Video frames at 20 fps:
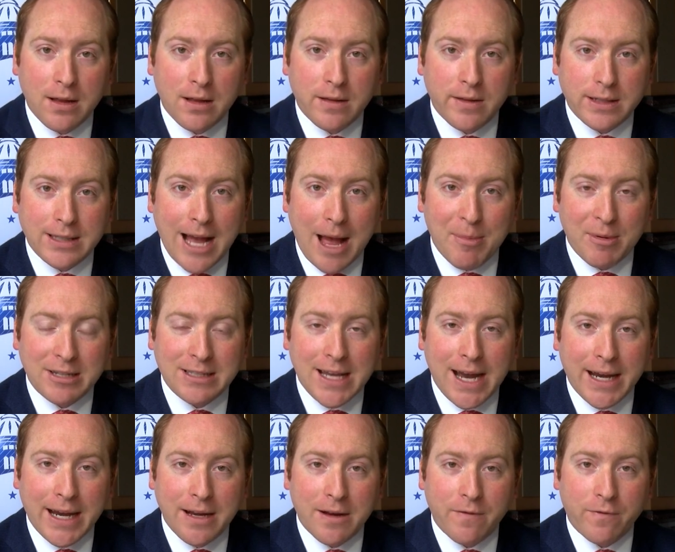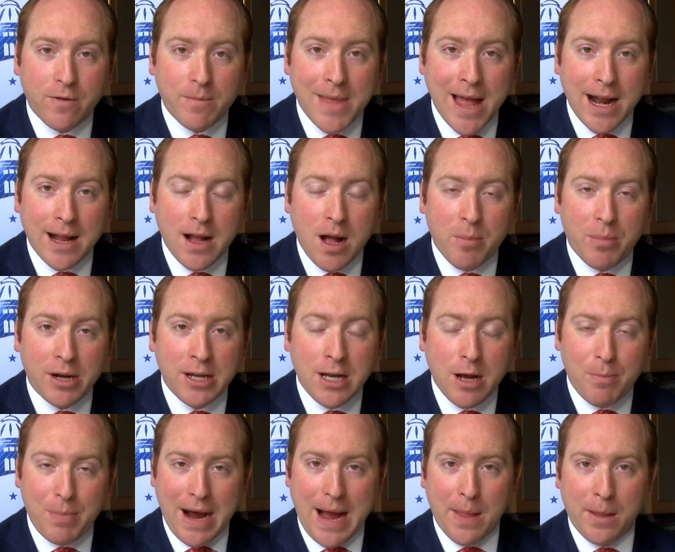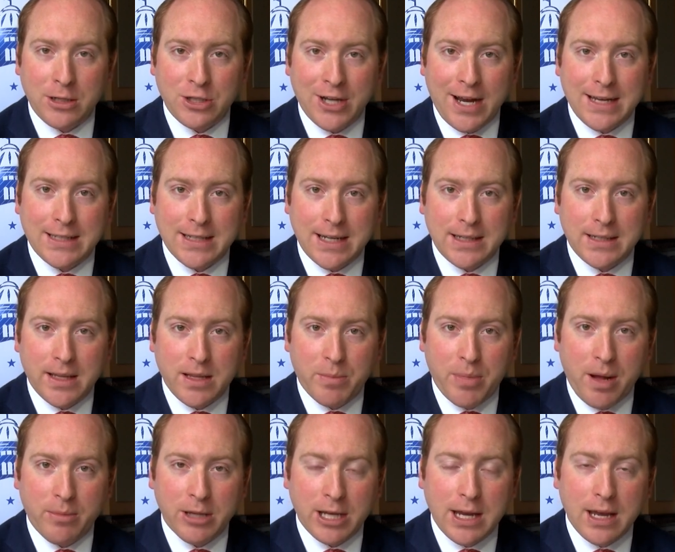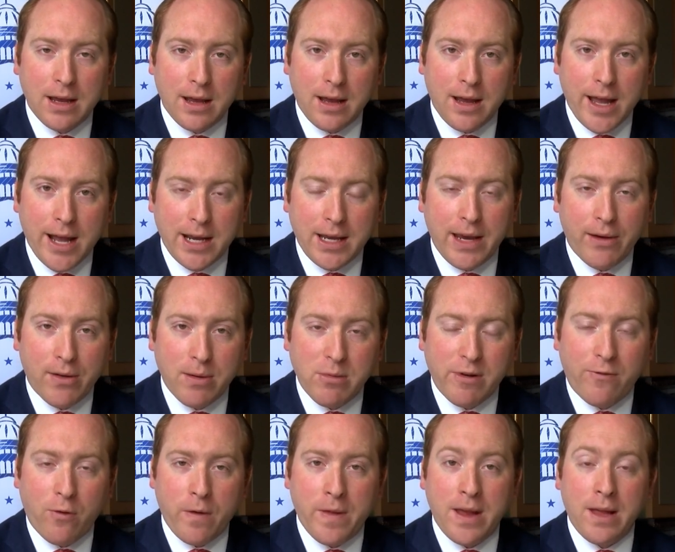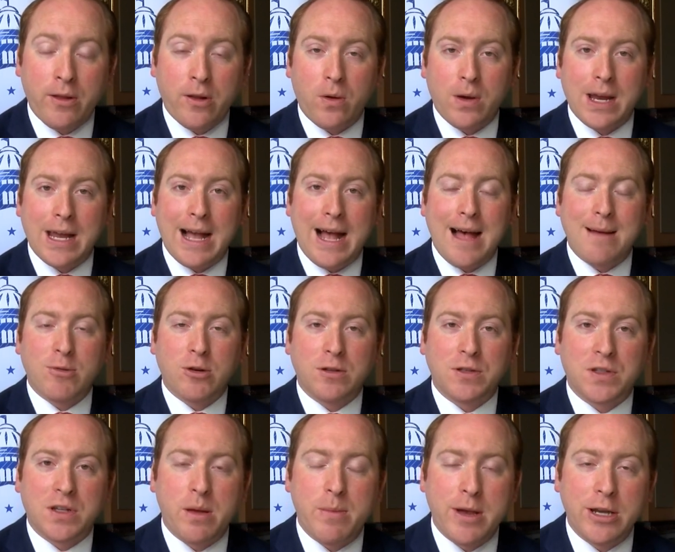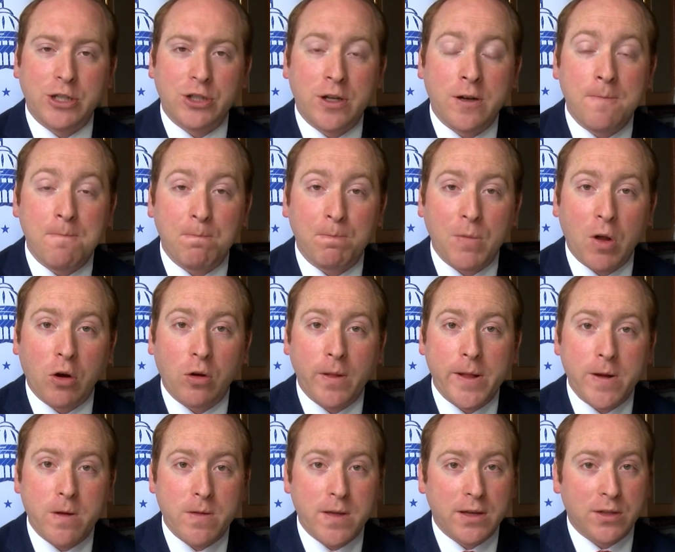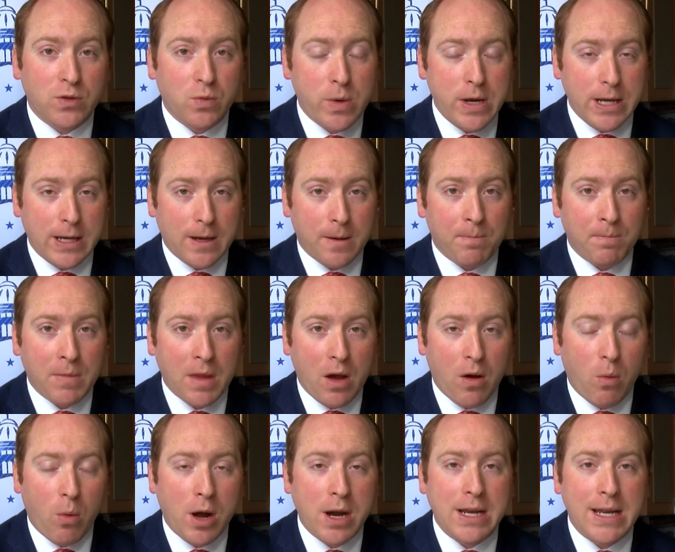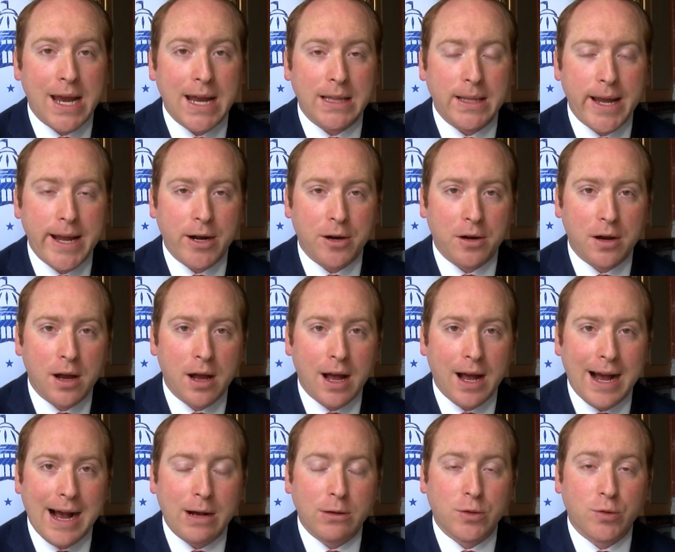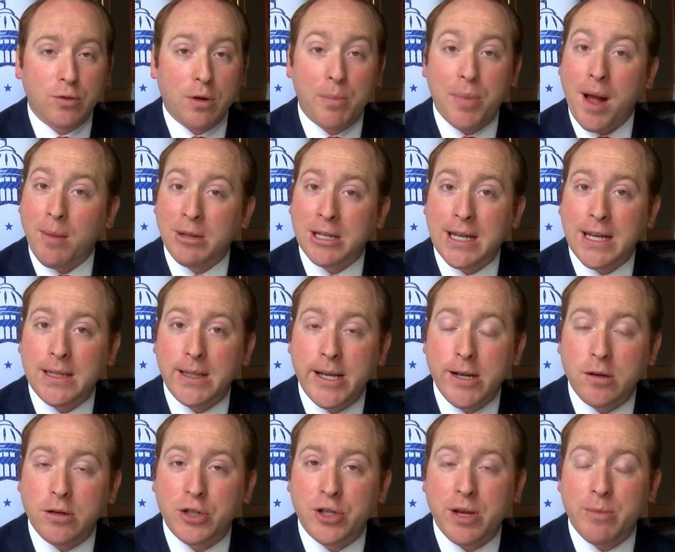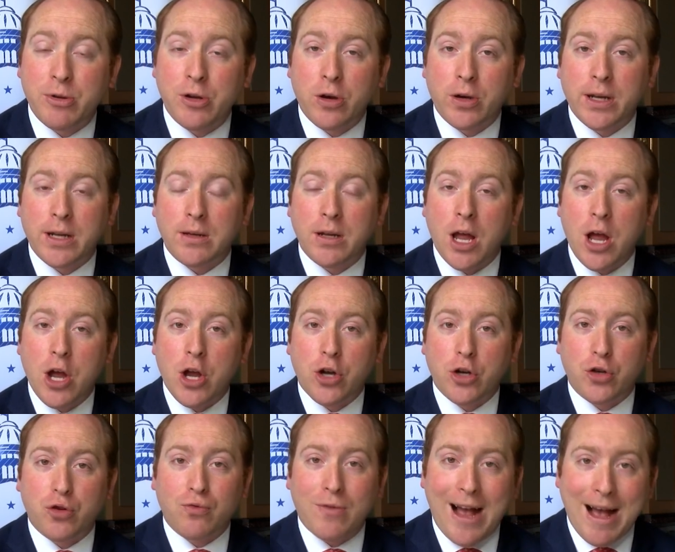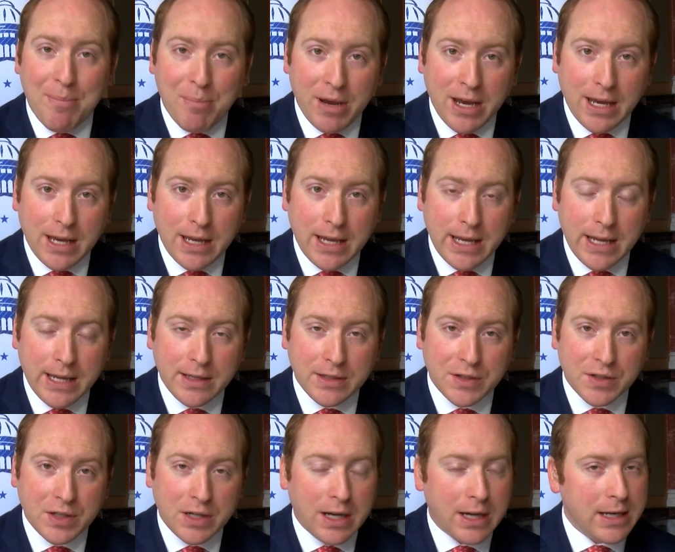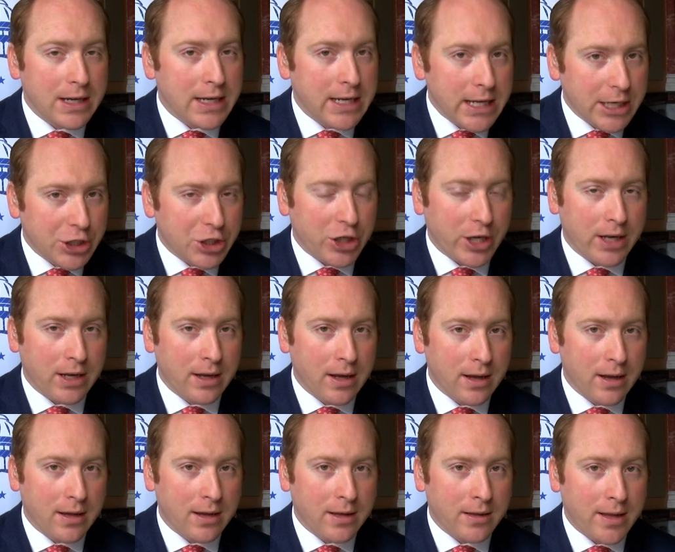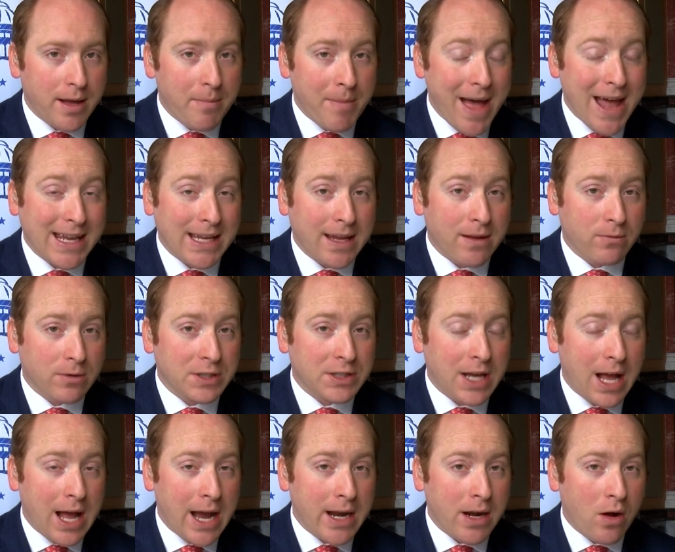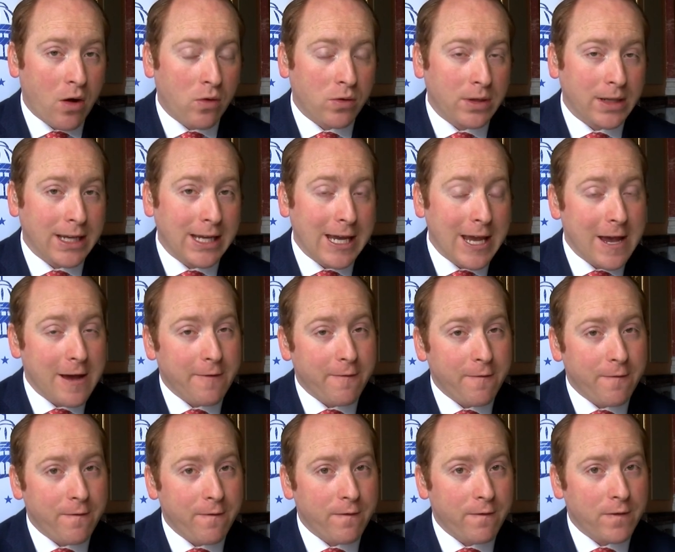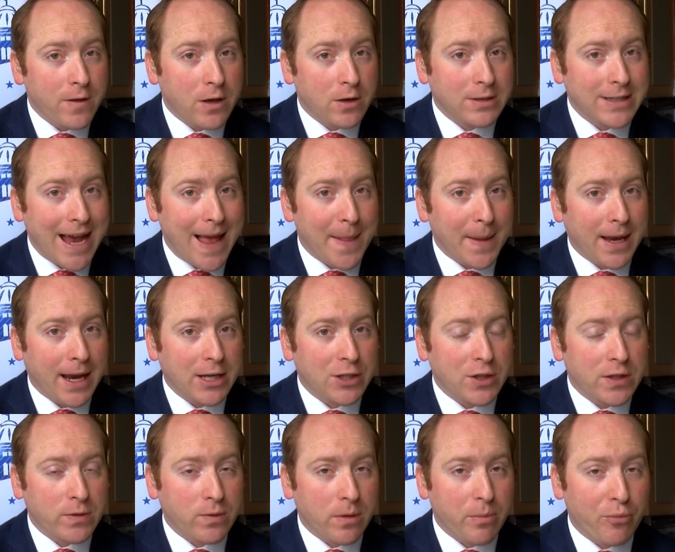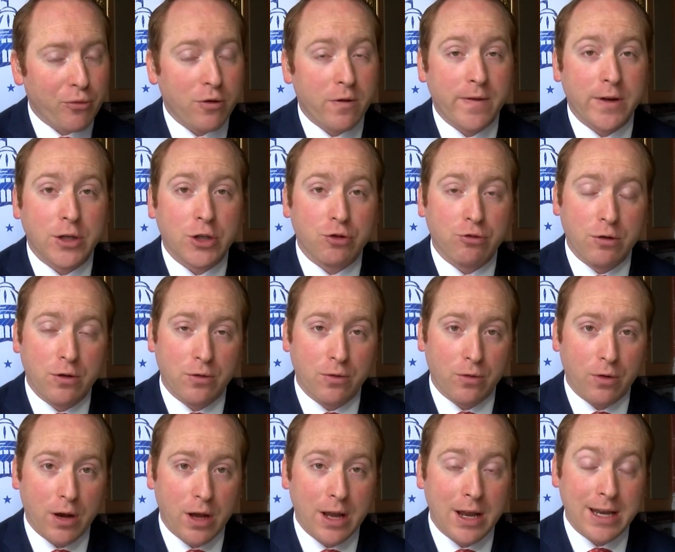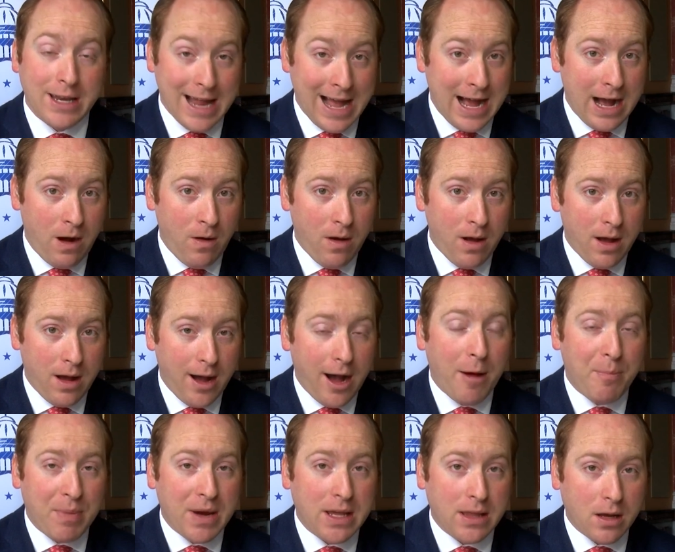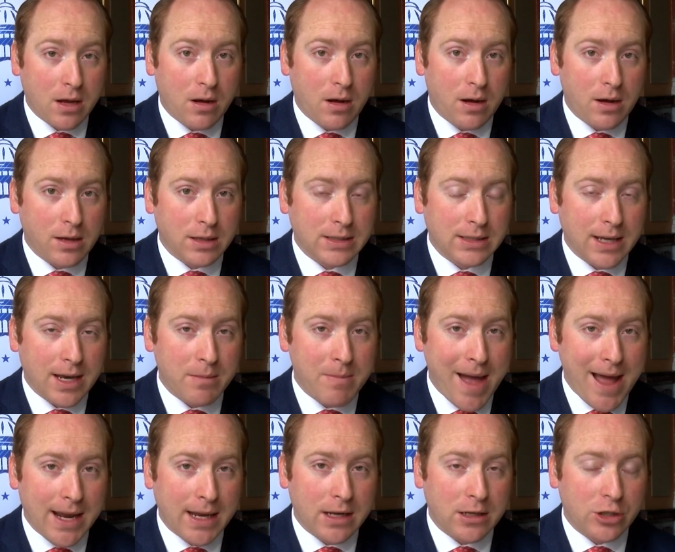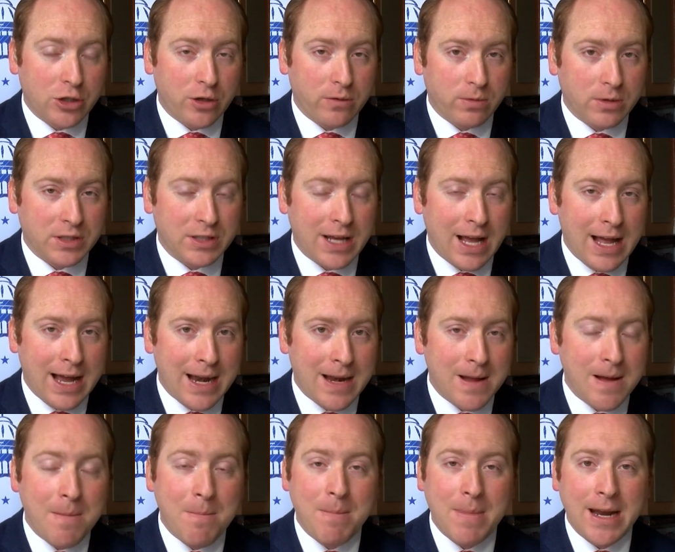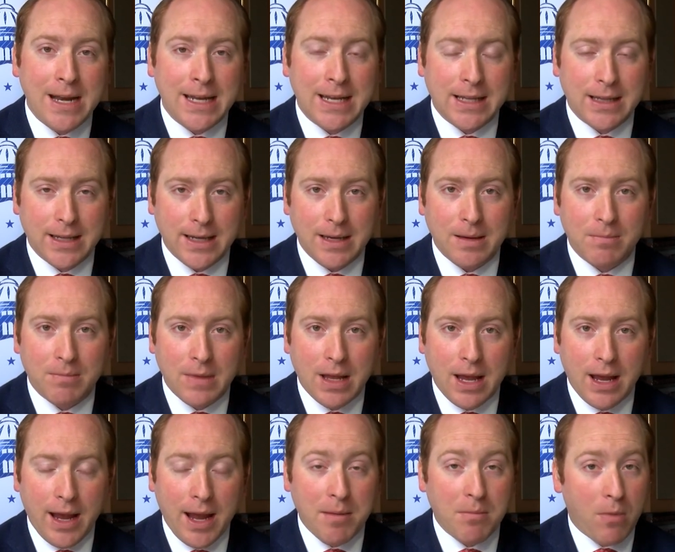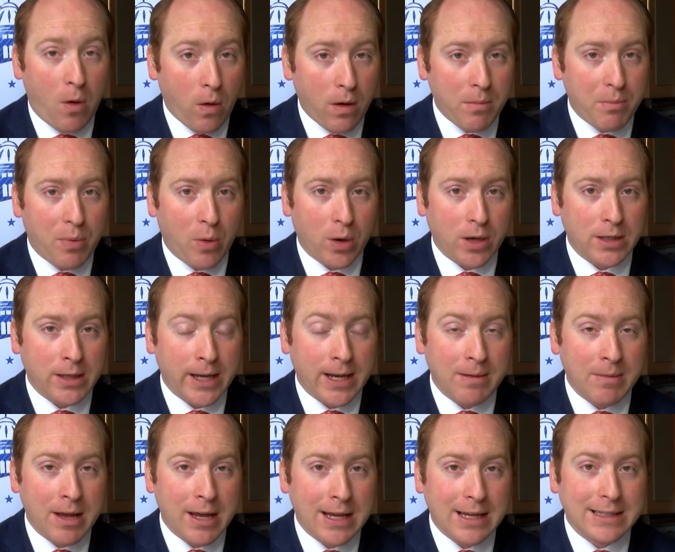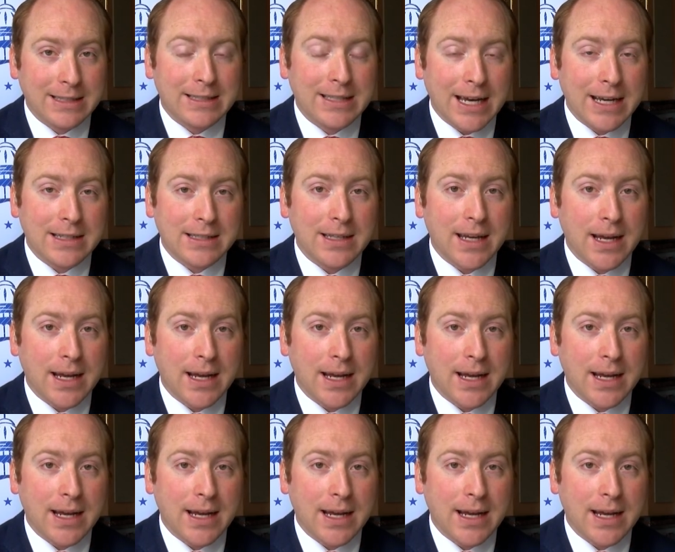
The top executive from that company apologizing to the public at a hearing before the Illinois Commerce Commission earlier this week. One day later, House Republican leader Jim Durkin dropping his condition that Madigan resign only if those allegations were proven true now upping the call, saying Madigan should resign immediately. And more importantly, six